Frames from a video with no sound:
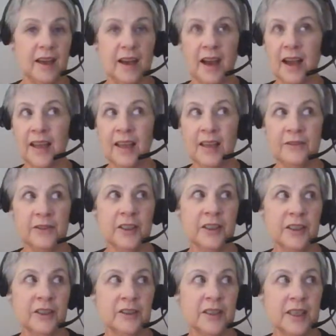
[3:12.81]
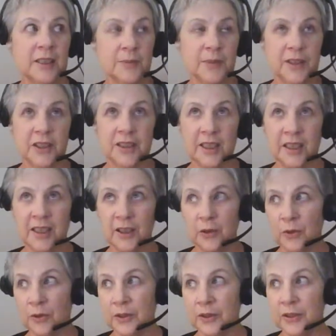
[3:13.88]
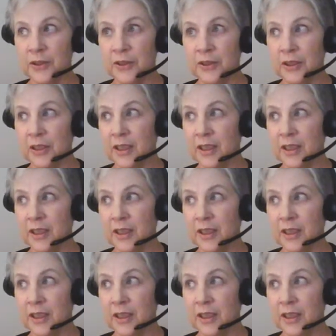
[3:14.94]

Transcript: I have learned, especially as I get older,